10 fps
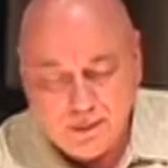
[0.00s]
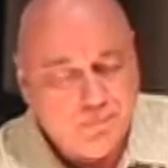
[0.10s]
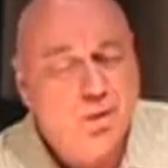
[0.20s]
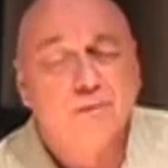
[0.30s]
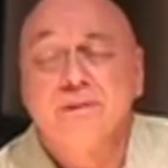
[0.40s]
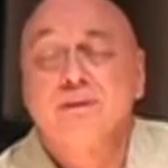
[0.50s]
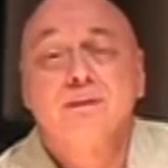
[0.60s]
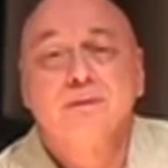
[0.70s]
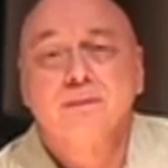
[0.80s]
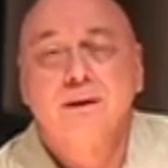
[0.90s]
Perfect.
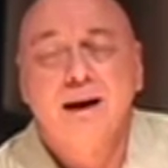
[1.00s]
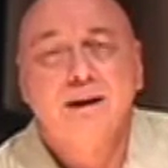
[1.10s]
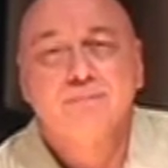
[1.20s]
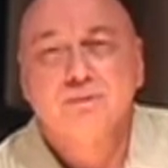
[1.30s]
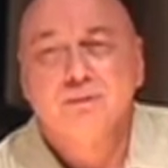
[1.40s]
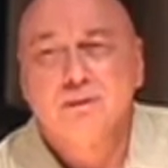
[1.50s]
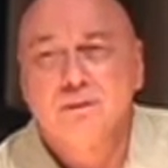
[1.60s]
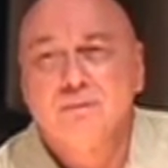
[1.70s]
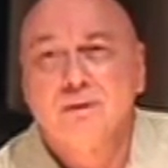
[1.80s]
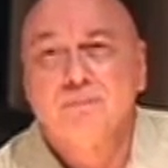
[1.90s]

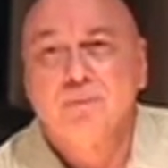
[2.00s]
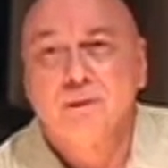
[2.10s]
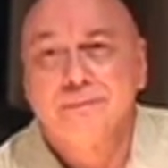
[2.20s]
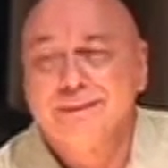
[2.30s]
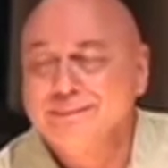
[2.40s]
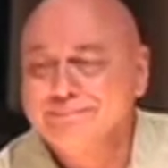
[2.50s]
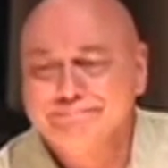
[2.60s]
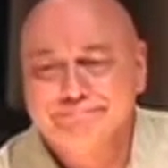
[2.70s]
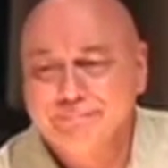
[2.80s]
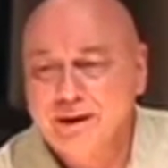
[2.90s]
Absolutely perfect.
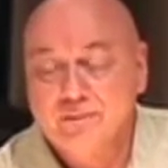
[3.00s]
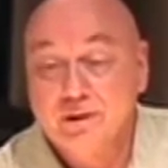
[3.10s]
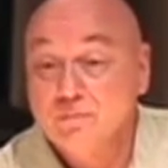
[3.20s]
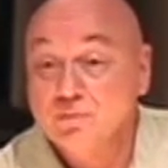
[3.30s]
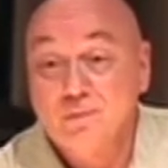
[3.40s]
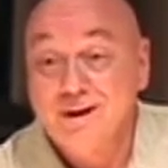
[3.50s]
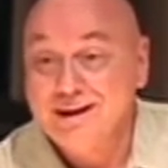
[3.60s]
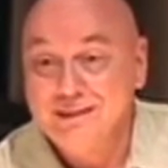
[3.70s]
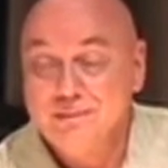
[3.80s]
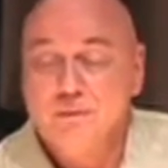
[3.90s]
Everything was right.
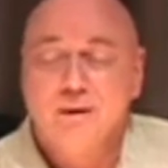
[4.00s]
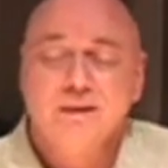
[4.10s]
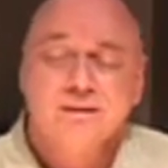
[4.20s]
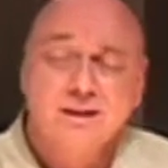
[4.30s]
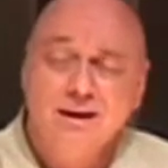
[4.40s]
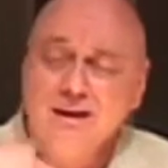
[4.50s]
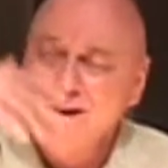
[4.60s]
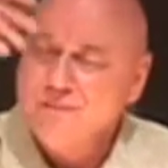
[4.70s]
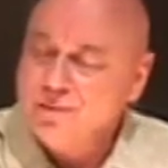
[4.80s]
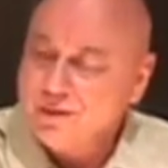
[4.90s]
Great sound.
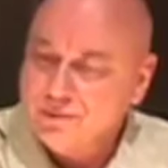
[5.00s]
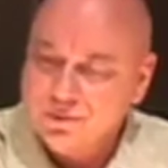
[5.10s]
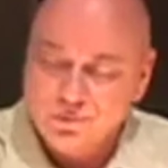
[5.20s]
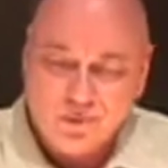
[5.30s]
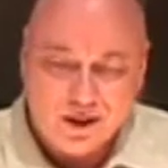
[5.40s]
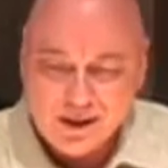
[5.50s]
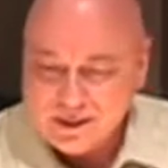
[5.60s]
Everything was right.